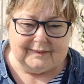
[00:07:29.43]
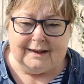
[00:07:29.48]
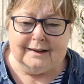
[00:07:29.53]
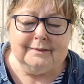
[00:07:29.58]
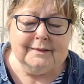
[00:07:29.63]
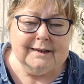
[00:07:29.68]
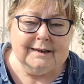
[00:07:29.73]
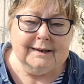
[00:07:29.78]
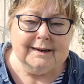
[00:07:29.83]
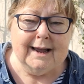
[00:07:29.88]

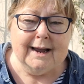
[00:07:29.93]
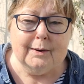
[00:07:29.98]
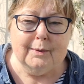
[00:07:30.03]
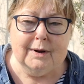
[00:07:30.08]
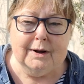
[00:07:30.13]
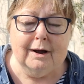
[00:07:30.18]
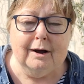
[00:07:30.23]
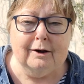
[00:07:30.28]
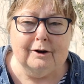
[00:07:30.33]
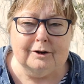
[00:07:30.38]
And then an
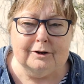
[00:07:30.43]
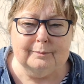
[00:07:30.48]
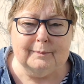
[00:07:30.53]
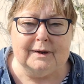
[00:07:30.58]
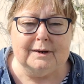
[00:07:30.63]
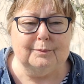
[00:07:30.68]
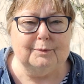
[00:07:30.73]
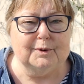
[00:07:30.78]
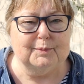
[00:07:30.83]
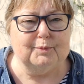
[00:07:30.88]
hour home,
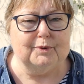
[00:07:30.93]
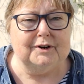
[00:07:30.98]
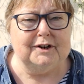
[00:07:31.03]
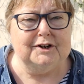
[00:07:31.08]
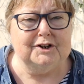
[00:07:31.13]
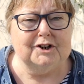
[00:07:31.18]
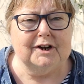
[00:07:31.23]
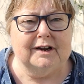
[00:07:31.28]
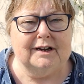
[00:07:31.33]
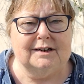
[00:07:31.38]
he was
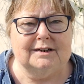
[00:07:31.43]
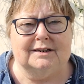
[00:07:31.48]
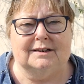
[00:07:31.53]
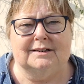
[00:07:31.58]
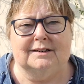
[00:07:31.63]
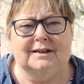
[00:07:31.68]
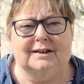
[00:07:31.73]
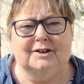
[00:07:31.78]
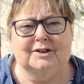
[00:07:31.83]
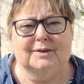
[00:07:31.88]
pretty
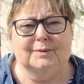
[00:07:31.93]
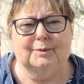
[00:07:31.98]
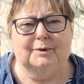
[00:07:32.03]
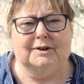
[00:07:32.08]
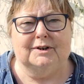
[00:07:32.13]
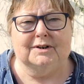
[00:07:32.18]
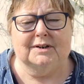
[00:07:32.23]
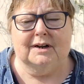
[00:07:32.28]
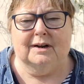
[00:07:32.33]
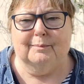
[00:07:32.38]
jaded and he just
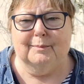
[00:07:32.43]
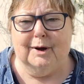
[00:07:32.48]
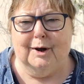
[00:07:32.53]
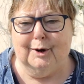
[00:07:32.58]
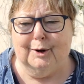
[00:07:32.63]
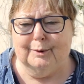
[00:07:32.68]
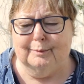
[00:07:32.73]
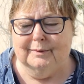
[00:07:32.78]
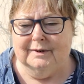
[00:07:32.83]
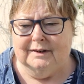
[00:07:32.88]
wanted to come
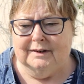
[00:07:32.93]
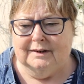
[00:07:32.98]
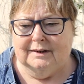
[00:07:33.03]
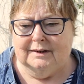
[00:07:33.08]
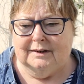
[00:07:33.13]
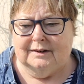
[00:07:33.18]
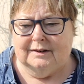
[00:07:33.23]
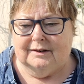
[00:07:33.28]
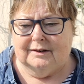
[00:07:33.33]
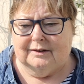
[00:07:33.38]
home.
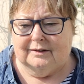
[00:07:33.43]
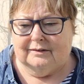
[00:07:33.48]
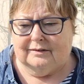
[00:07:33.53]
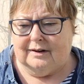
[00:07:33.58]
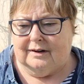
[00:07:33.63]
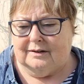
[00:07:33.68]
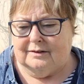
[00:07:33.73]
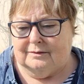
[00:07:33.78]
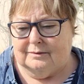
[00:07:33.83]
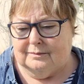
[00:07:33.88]

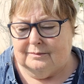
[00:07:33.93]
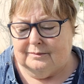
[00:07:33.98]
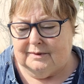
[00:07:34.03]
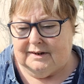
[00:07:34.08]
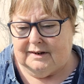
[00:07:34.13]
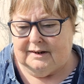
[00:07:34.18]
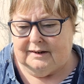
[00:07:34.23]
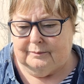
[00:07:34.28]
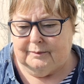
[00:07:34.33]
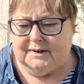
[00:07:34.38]
So
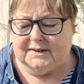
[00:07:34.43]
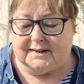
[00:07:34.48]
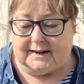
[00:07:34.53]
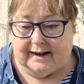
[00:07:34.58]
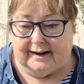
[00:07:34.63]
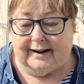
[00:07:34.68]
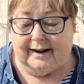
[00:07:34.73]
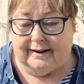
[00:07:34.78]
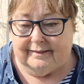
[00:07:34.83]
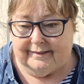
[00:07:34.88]
we
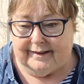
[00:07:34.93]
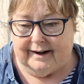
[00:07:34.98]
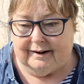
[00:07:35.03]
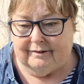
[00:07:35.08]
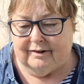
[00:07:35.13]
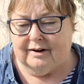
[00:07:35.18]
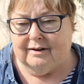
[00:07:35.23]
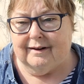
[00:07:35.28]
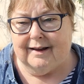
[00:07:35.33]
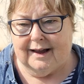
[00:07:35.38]
sat and ate
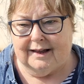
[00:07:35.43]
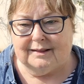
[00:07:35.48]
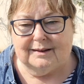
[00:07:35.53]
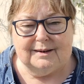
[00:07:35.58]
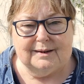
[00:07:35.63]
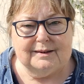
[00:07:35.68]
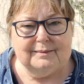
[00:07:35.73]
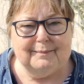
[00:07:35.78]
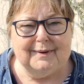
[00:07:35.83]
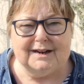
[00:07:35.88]
there, and I had
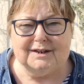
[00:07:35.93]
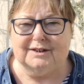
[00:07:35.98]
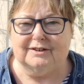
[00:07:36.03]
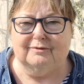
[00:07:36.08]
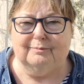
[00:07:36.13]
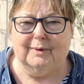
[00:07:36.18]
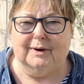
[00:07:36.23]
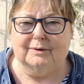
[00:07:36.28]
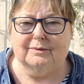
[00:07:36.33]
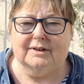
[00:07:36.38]
this
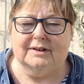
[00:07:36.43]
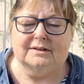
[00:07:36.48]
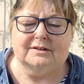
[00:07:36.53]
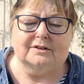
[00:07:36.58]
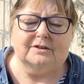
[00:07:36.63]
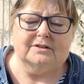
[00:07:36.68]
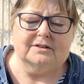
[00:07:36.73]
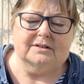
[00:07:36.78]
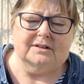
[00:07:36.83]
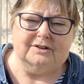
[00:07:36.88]
massive bowl. They
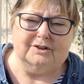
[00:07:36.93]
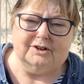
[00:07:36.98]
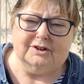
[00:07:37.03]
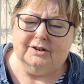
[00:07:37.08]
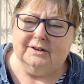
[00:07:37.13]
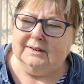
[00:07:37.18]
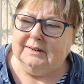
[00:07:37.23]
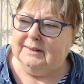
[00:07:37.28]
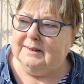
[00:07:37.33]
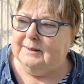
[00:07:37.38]
do
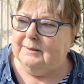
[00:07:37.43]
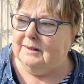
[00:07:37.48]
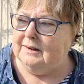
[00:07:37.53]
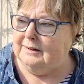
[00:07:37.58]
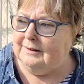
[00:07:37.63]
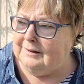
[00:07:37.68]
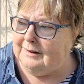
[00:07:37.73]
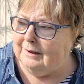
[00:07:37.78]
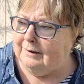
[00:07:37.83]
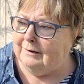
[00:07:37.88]
such
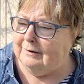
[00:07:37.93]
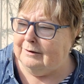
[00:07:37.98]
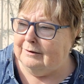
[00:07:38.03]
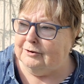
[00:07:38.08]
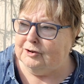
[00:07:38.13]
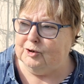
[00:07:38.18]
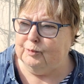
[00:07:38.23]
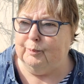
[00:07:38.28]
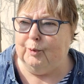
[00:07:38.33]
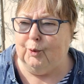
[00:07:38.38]

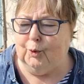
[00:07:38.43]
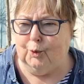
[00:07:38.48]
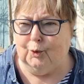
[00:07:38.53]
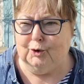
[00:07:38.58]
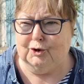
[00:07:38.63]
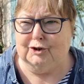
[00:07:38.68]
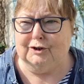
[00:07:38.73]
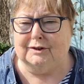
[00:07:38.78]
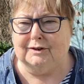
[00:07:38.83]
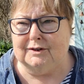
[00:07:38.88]
large
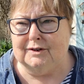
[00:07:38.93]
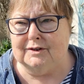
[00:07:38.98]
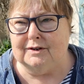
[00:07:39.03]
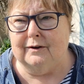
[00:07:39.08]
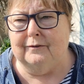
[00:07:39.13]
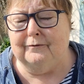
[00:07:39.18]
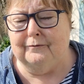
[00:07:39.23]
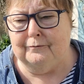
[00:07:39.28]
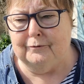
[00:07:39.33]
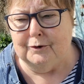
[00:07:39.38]
portions
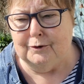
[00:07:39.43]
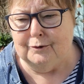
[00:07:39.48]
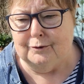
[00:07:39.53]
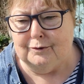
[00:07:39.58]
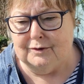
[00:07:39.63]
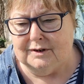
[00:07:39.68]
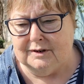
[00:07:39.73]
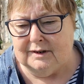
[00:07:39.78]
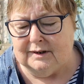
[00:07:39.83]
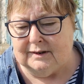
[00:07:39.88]
of
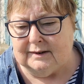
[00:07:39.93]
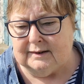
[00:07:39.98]
food.